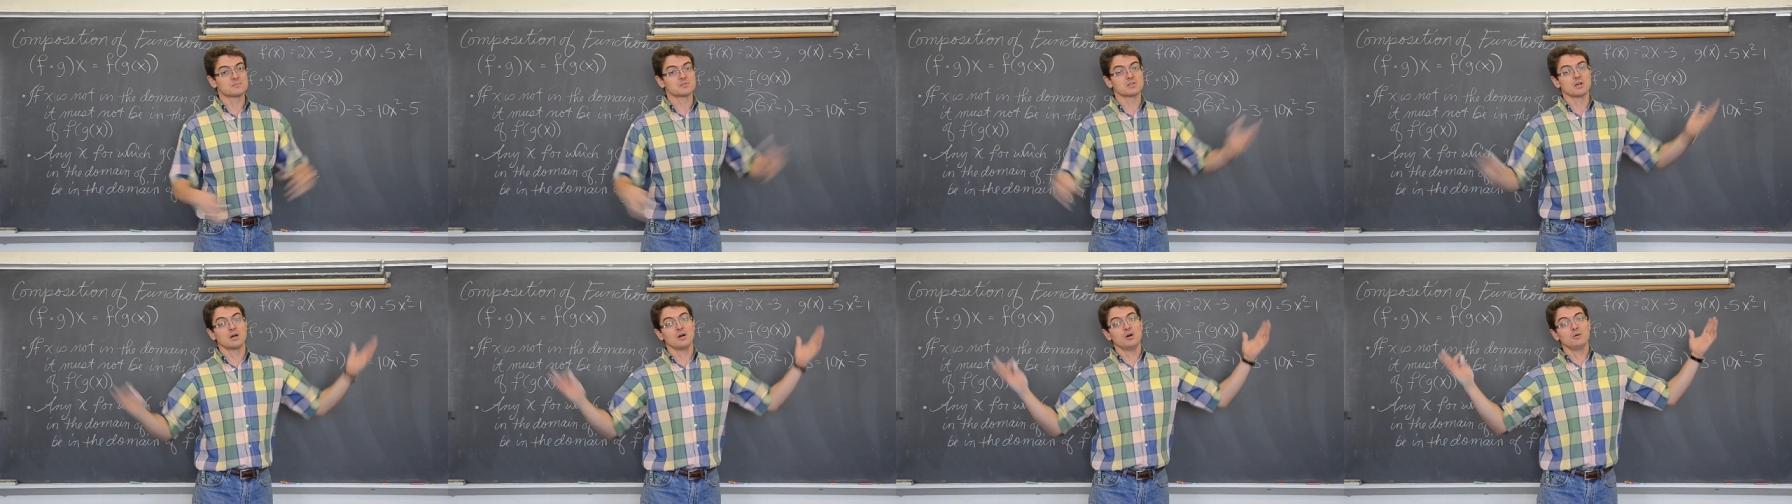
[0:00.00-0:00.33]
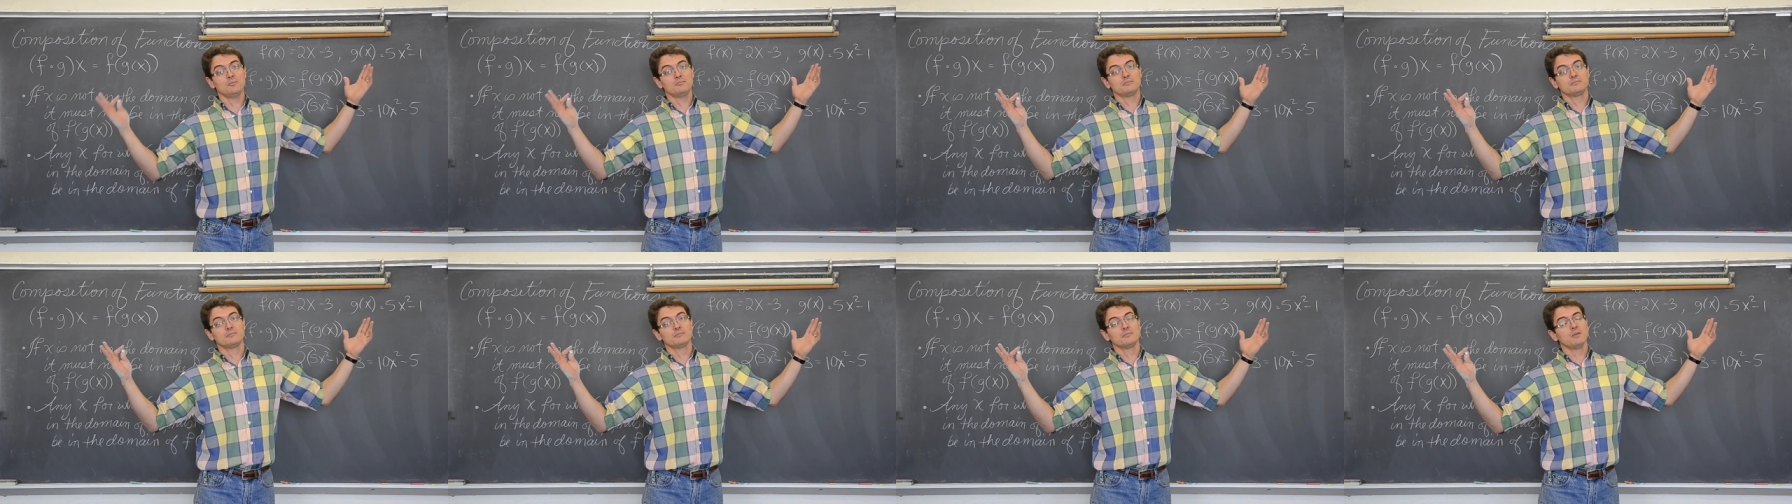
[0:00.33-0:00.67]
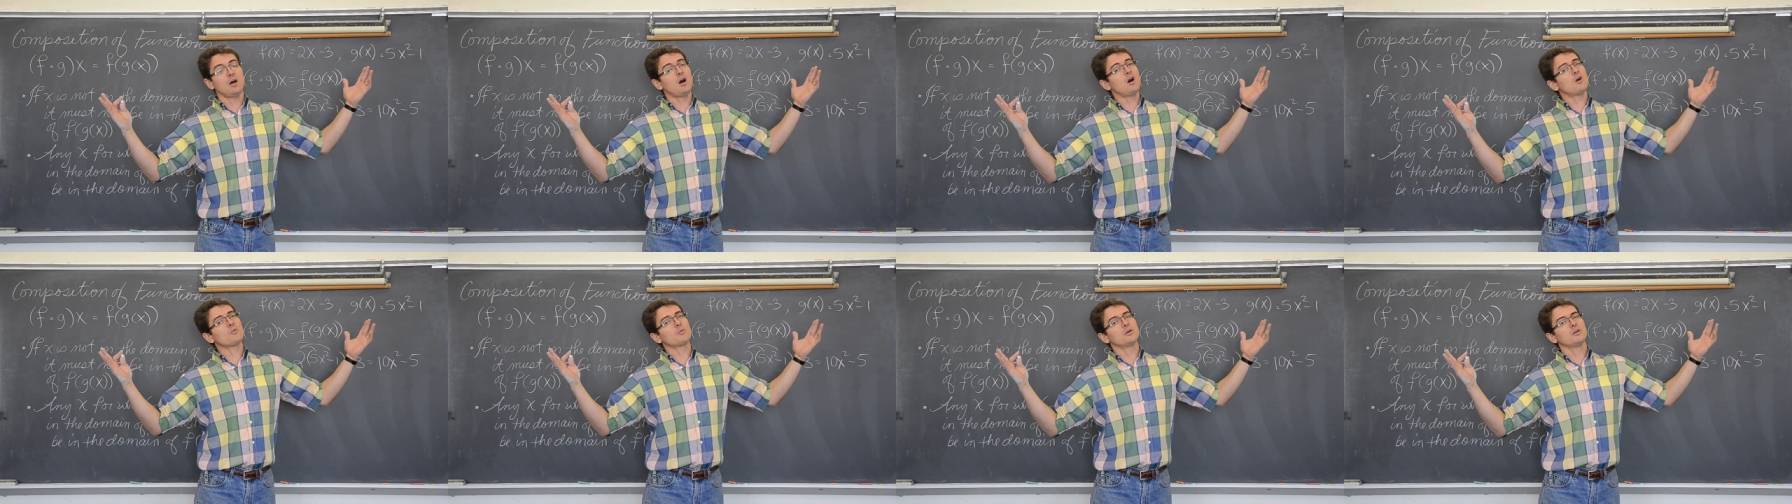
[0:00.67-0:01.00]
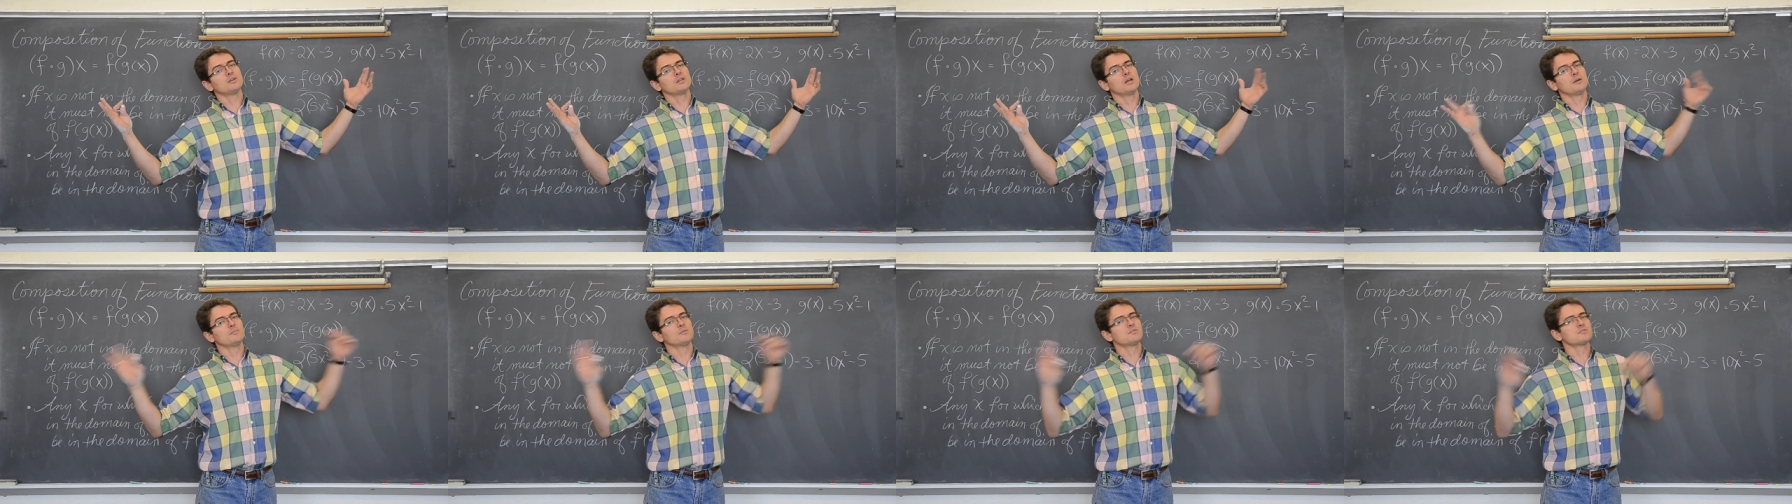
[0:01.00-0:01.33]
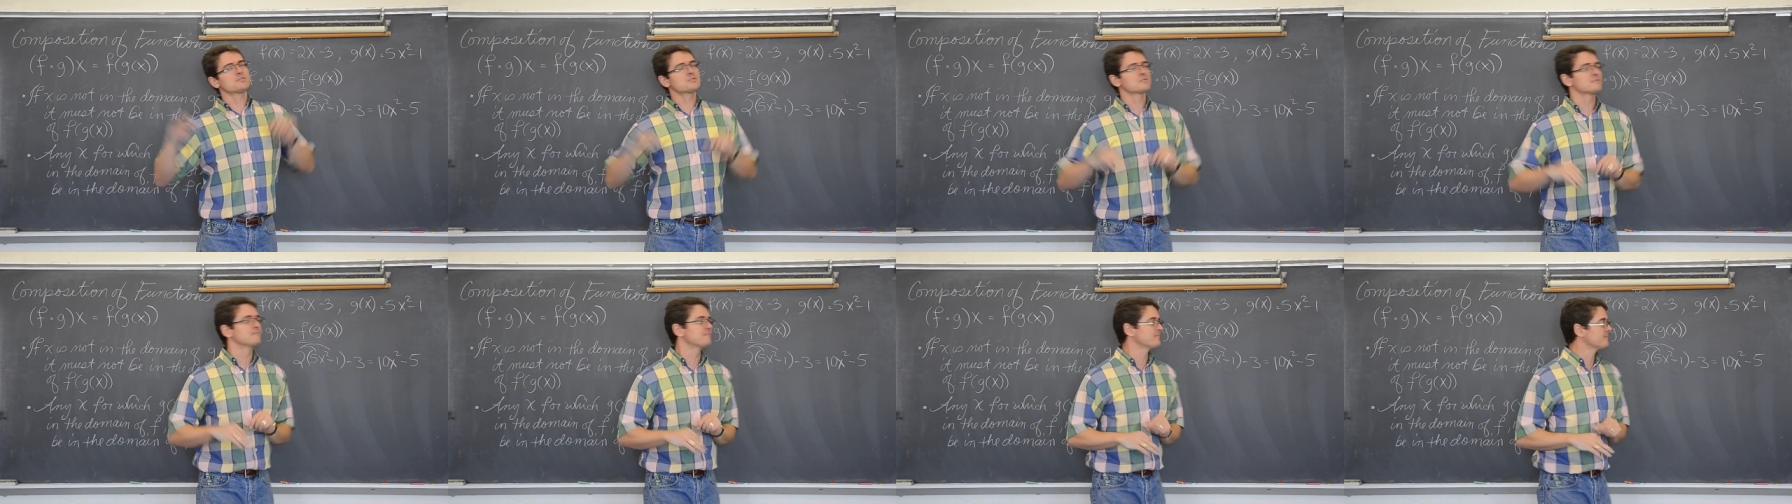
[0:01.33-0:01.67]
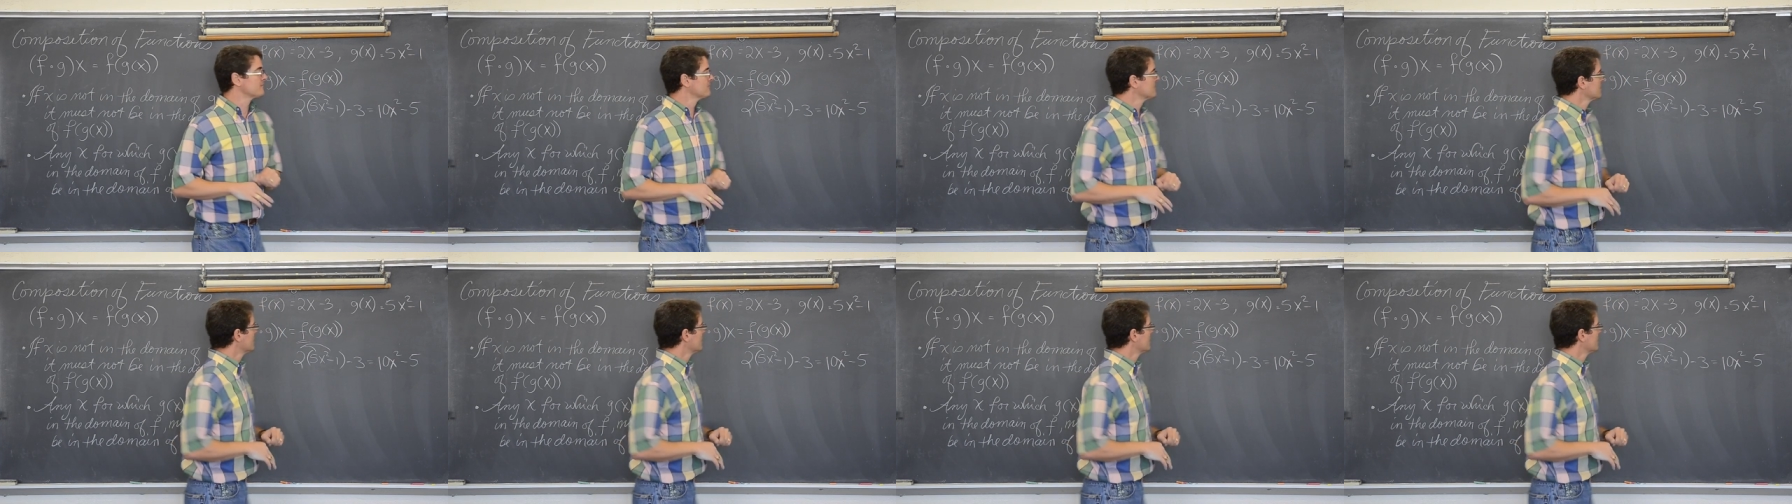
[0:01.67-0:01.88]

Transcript: So, all real numbers.